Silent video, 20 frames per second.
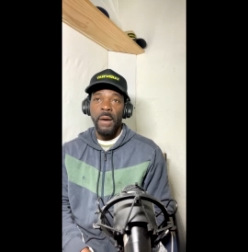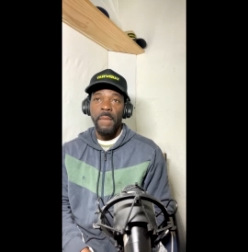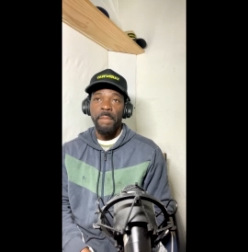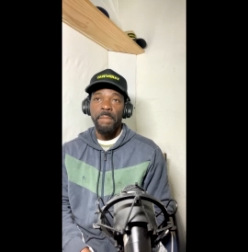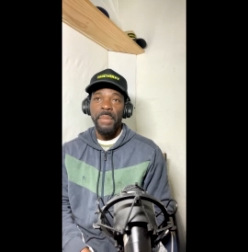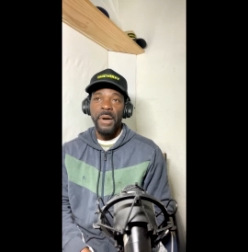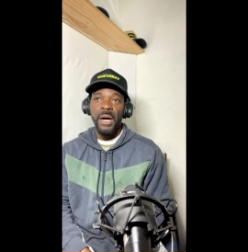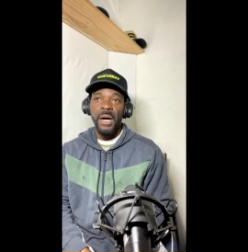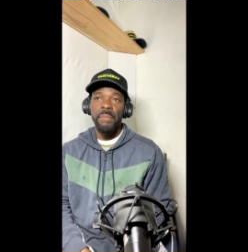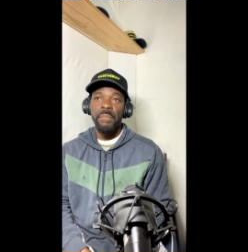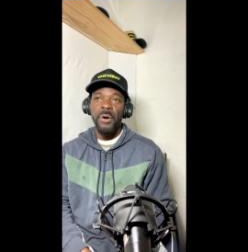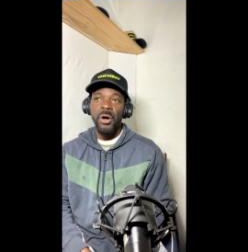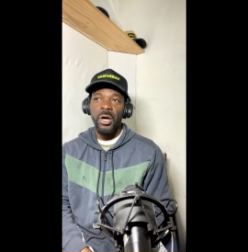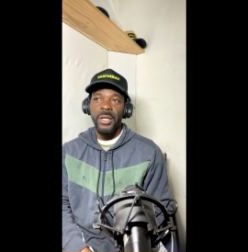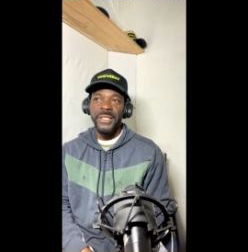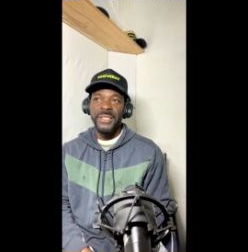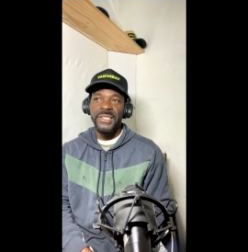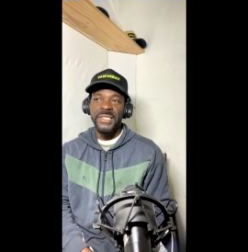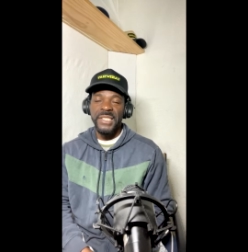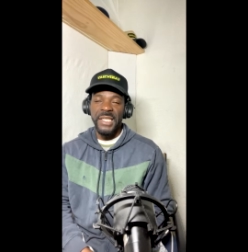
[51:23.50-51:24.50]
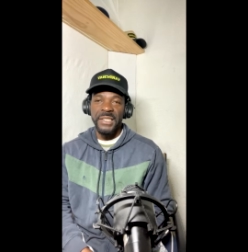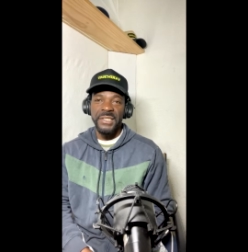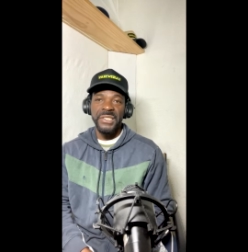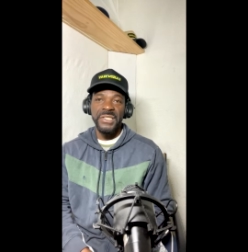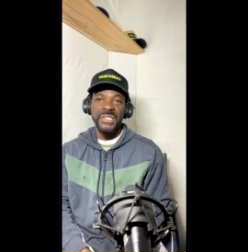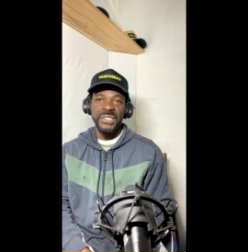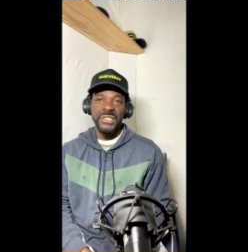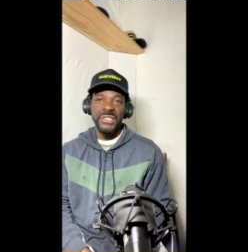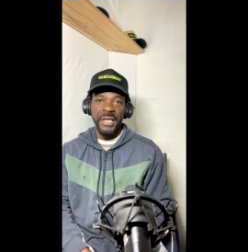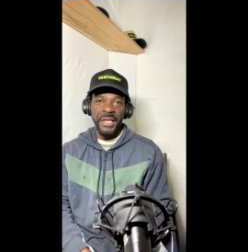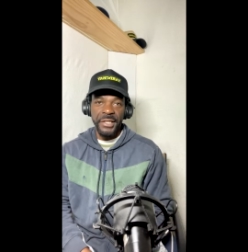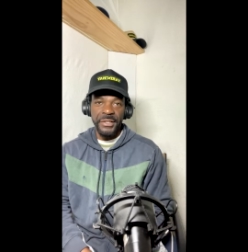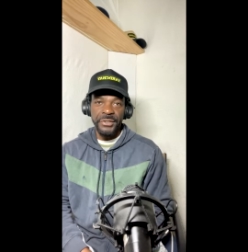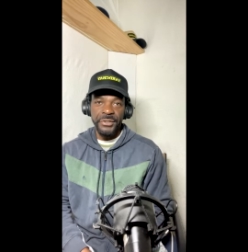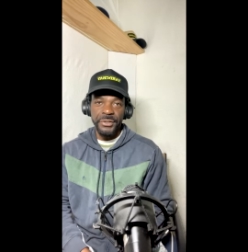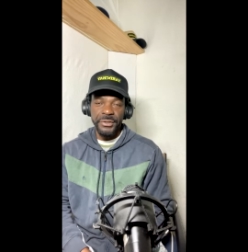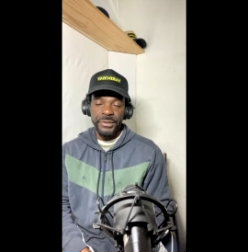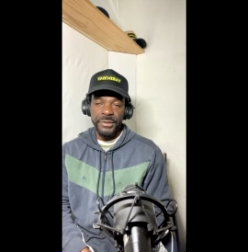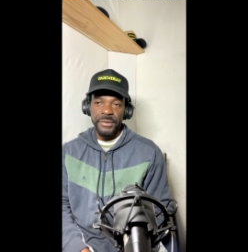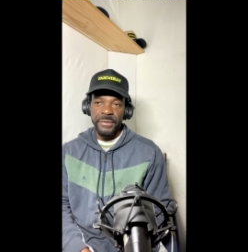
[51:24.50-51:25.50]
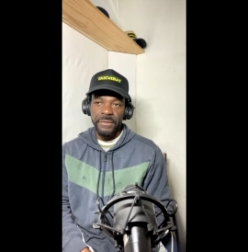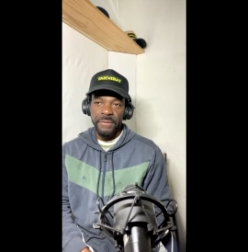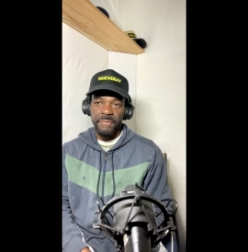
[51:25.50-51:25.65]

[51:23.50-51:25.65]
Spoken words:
Bob Marley set the standards